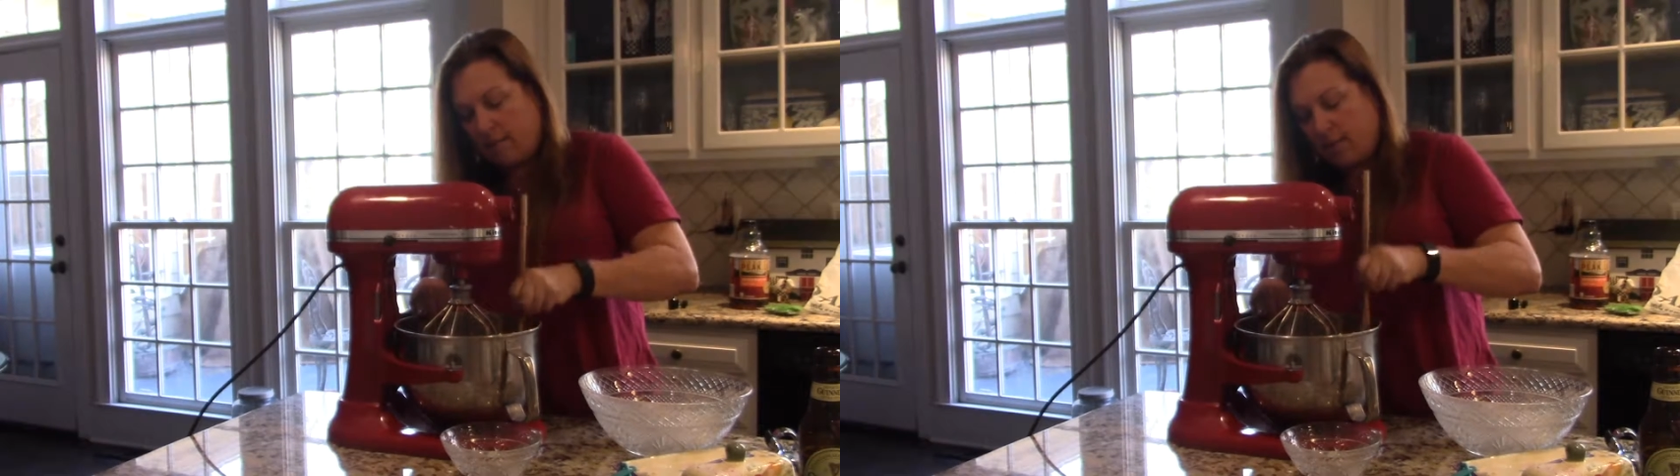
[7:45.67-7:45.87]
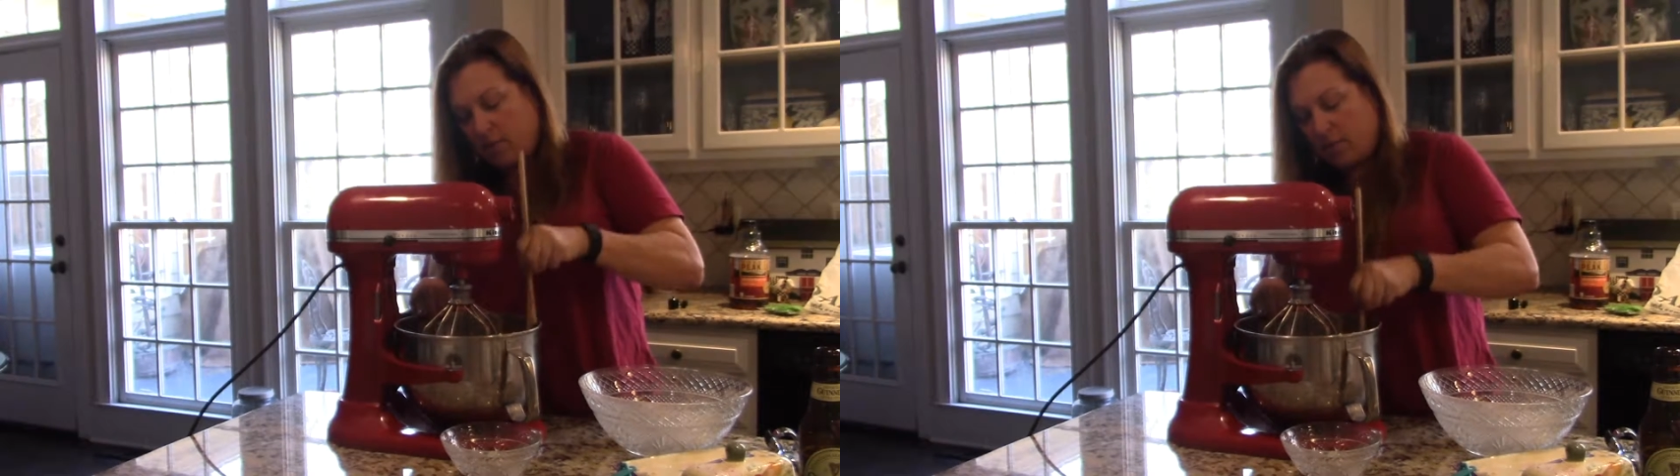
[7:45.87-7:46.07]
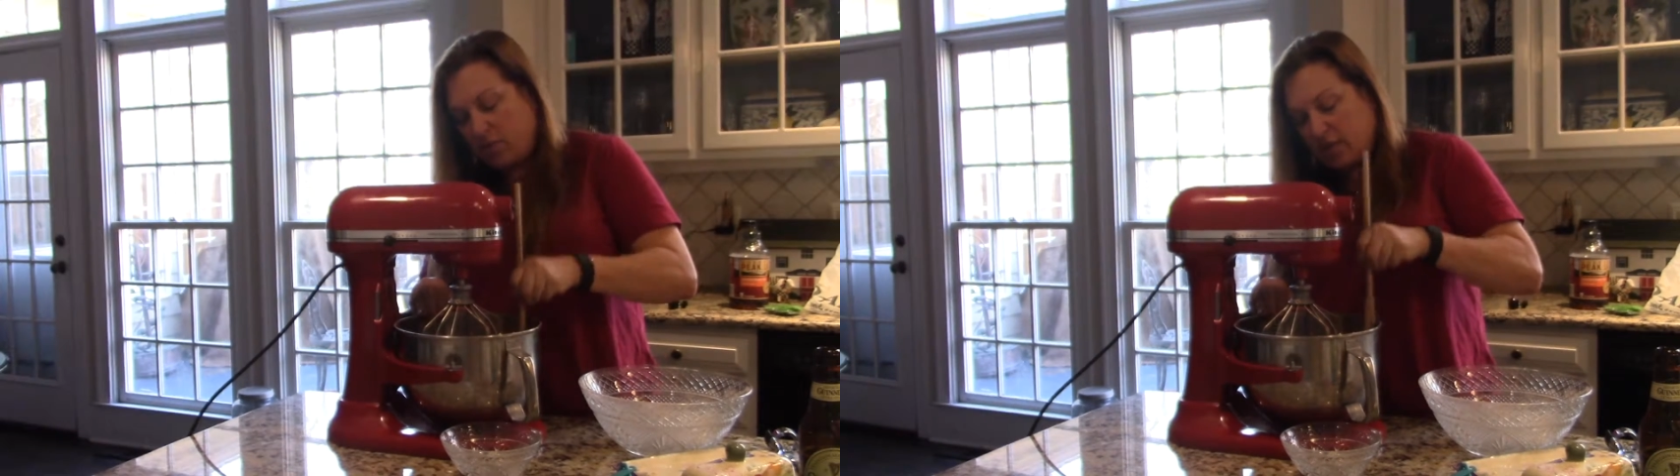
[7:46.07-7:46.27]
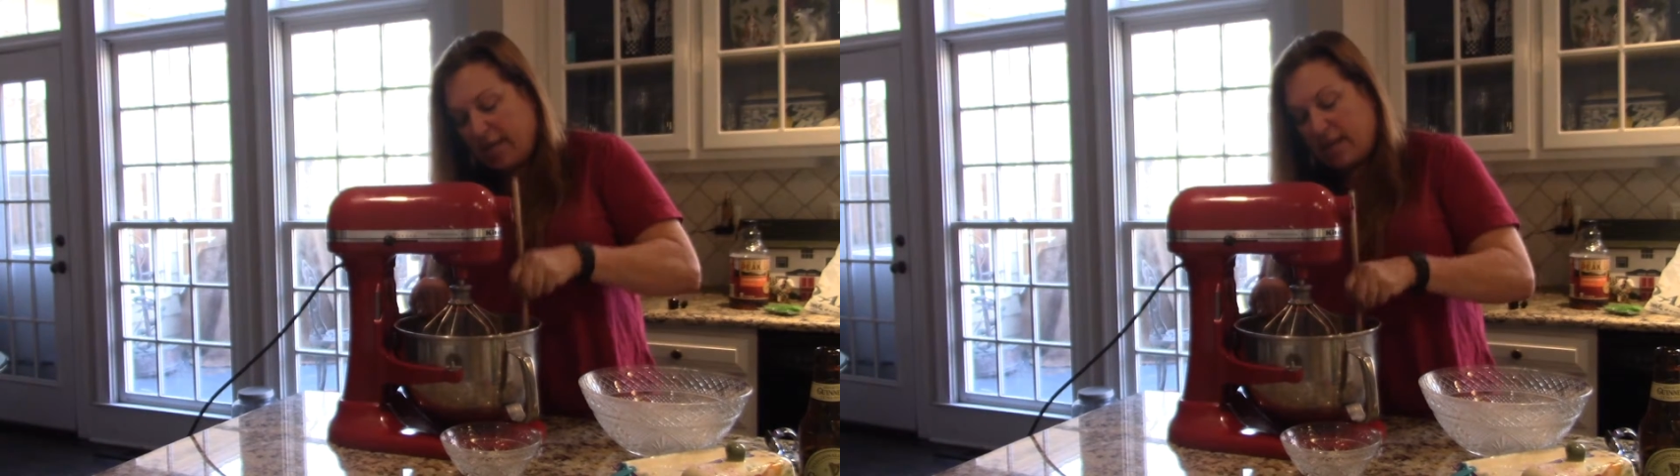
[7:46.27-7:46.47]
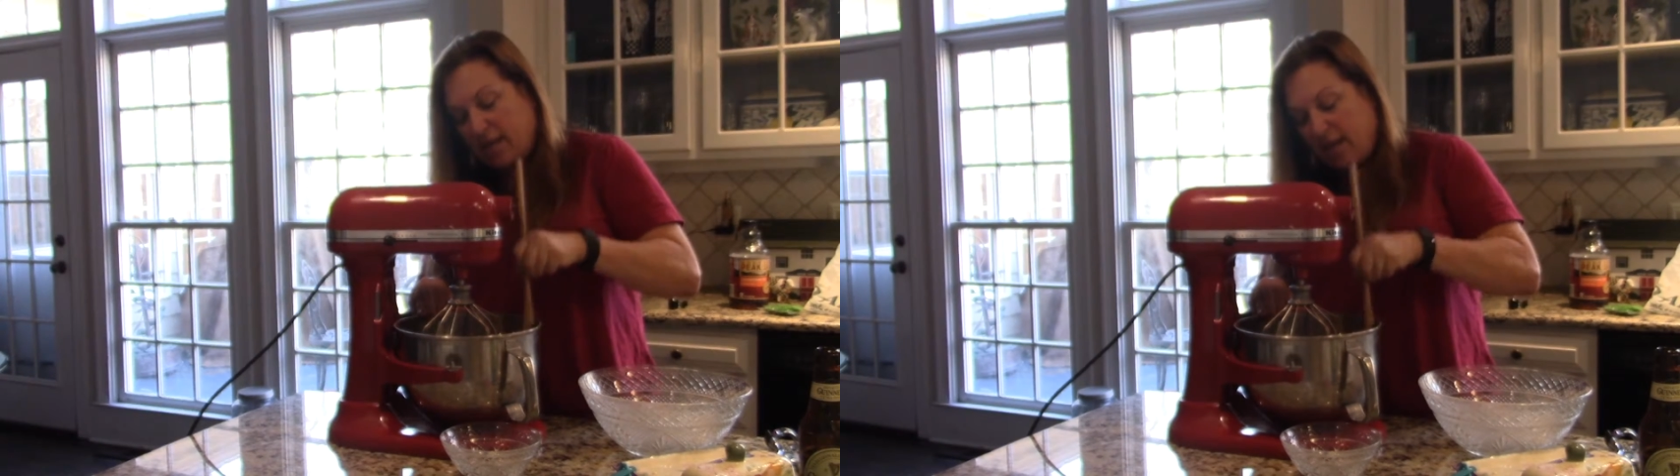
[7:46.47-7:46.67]
Going to
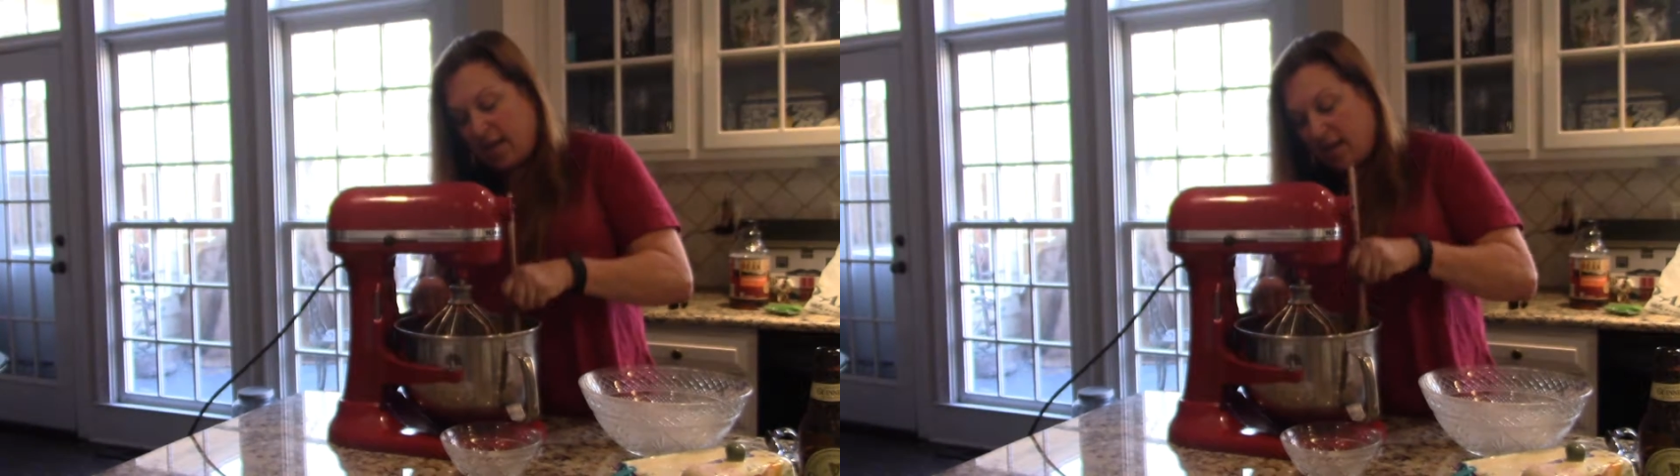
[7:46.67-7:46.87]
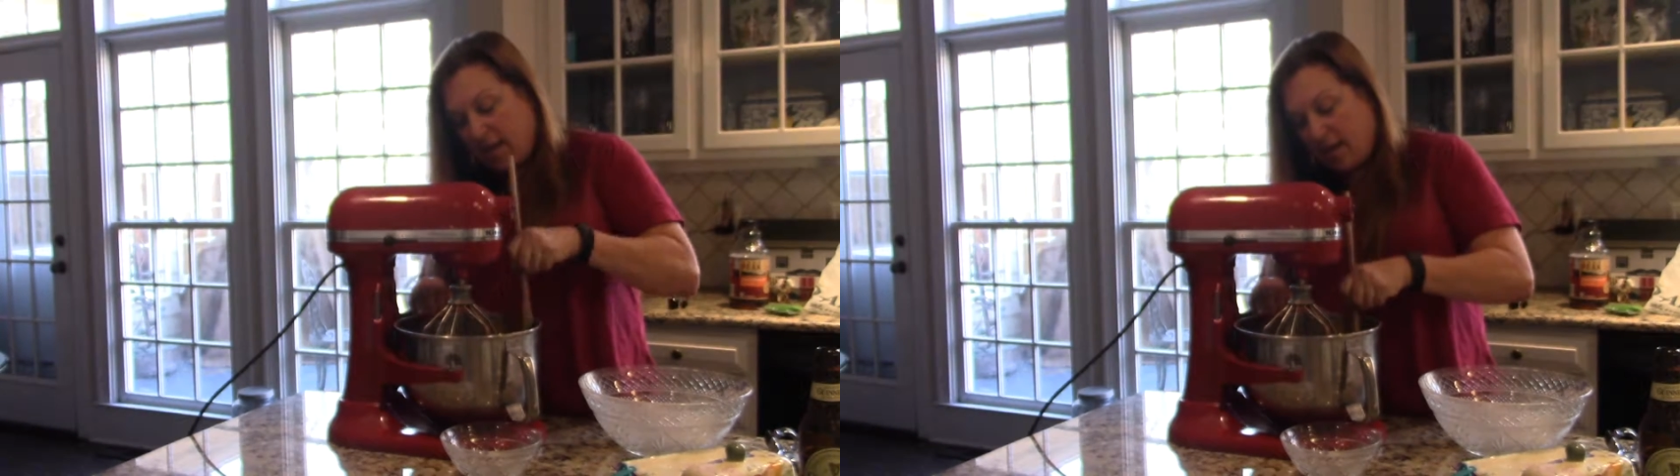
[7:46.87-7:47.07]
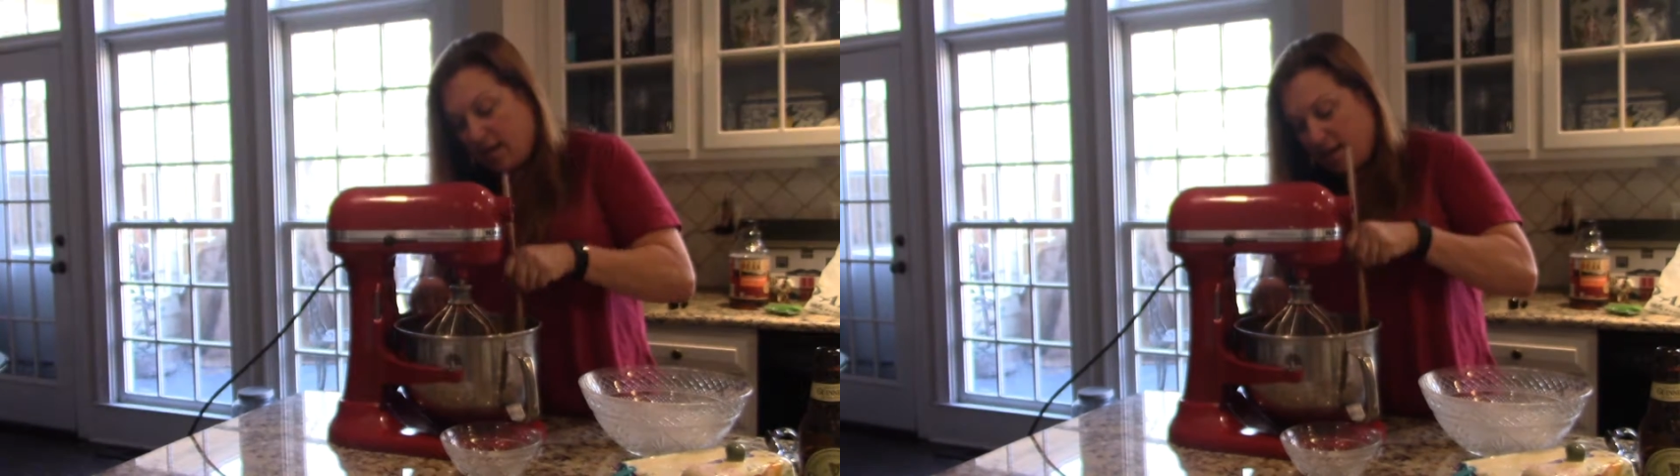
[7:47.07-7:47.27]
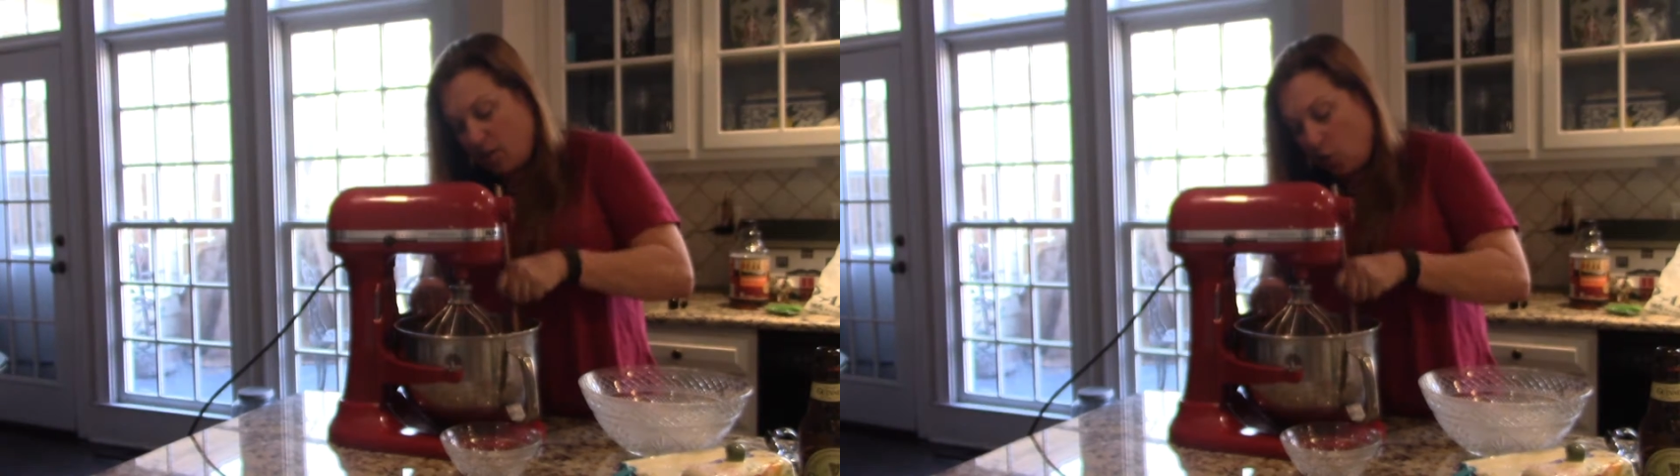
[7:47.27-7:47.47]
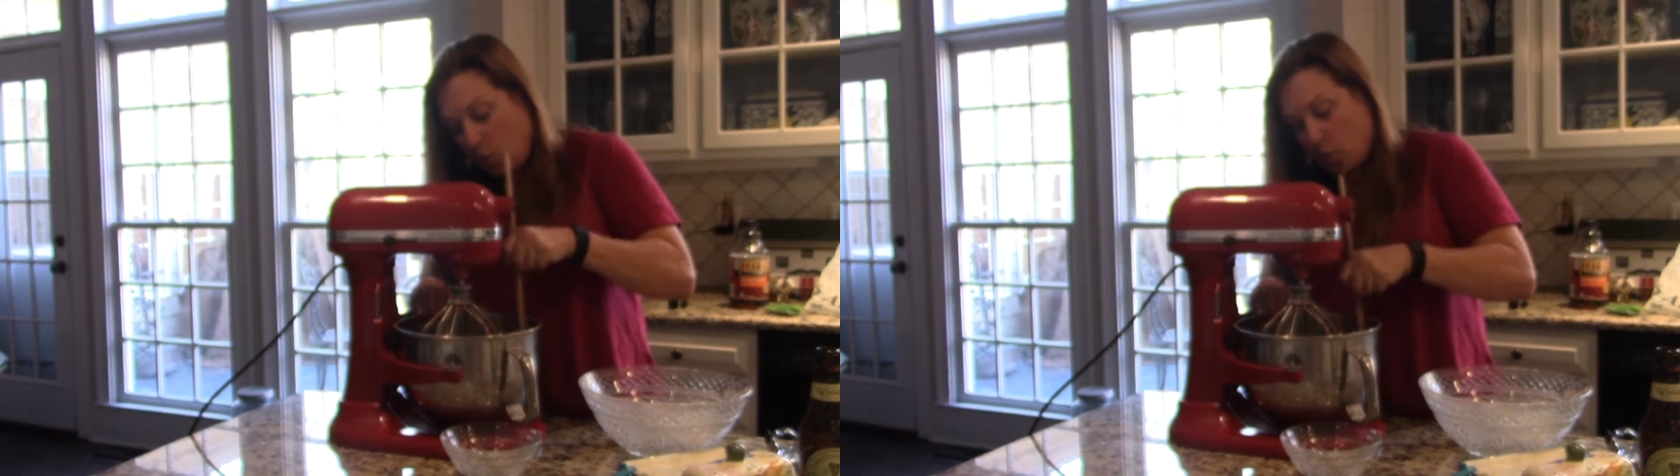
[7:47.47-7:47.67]
get a
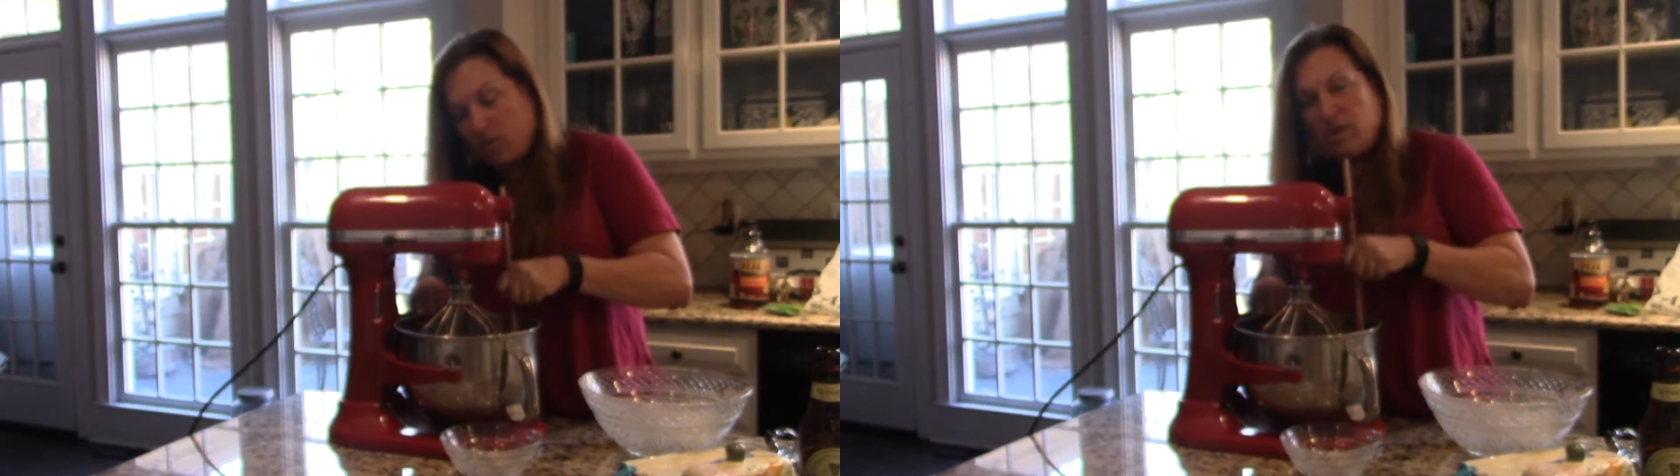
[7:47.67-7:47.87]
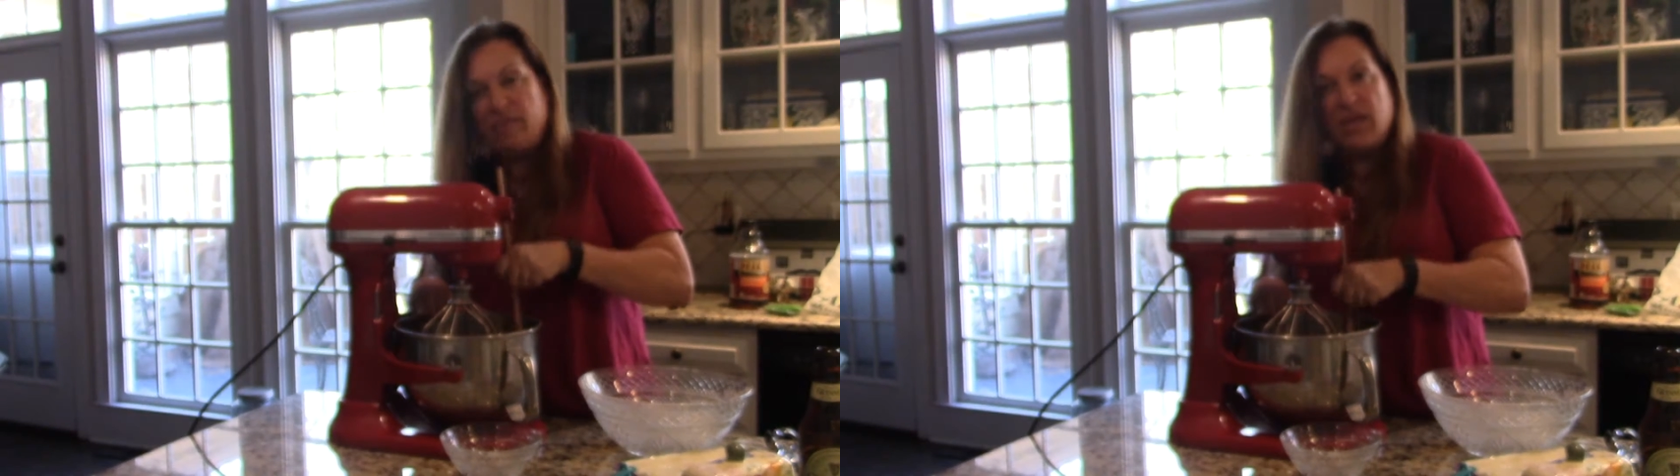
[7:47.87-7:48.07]
hold of